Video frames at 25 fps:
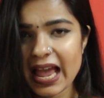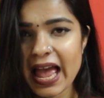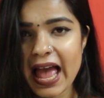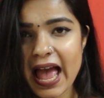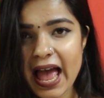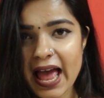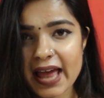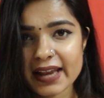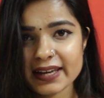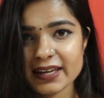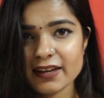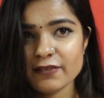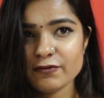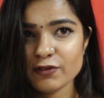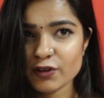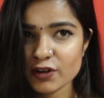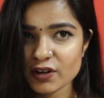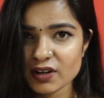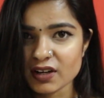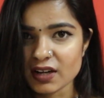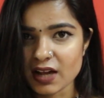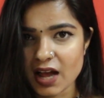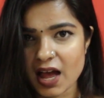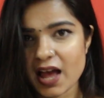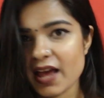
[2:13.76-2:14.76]
And if you're
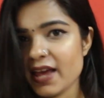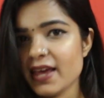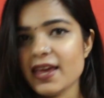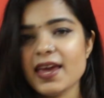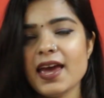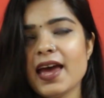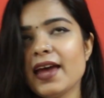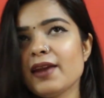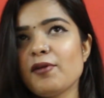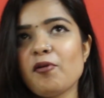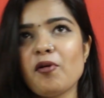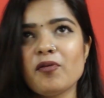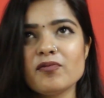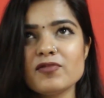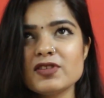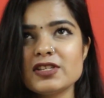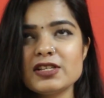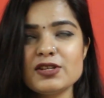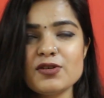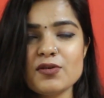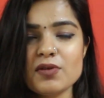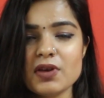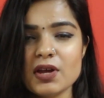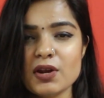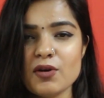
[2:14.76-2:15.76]
a guy, and
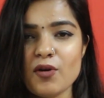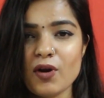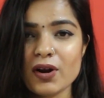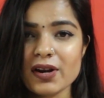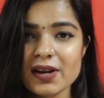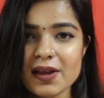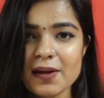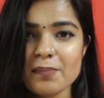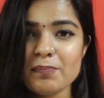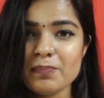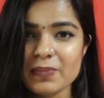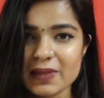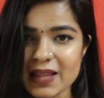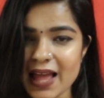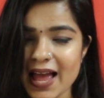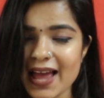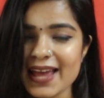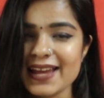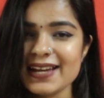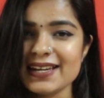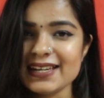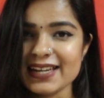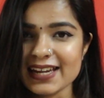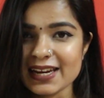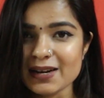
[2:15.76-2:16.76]
obviously you cannot
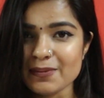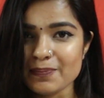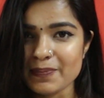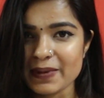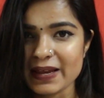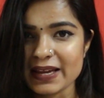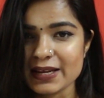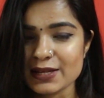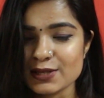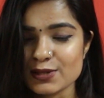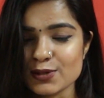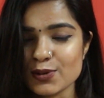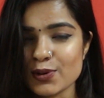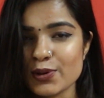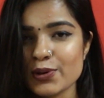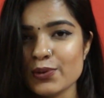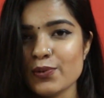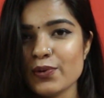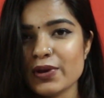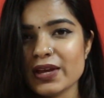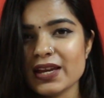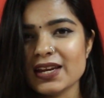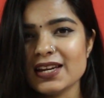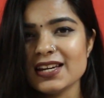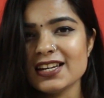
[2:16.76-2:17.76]
apply nail paint, so you
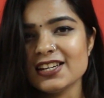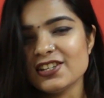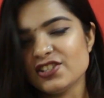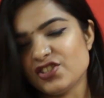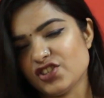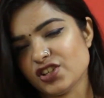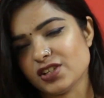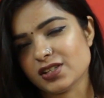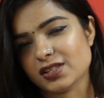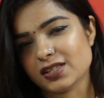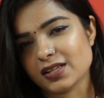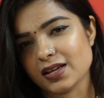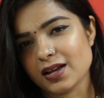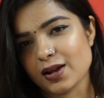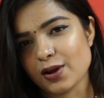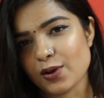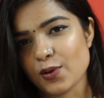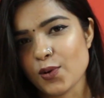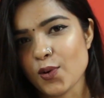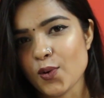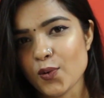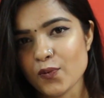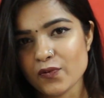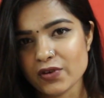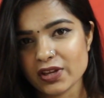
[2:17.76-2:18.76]
can just
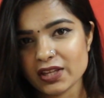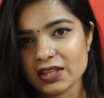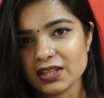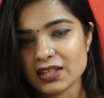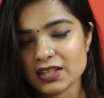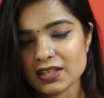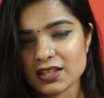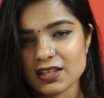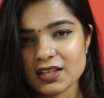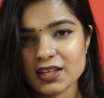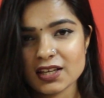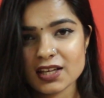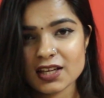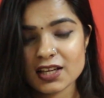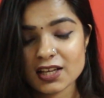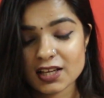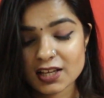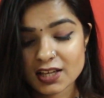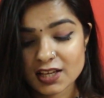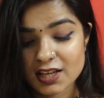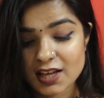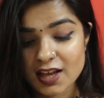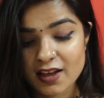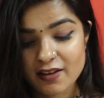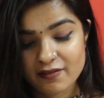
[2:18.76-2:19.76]
go with
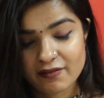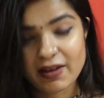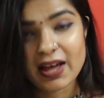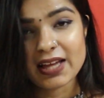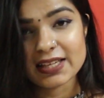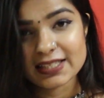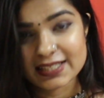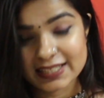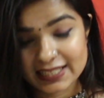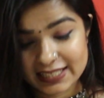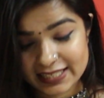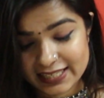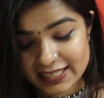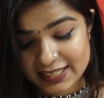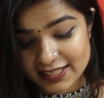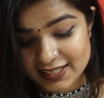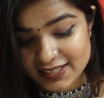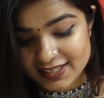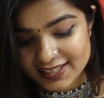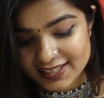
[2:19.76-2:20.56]
Vaseline.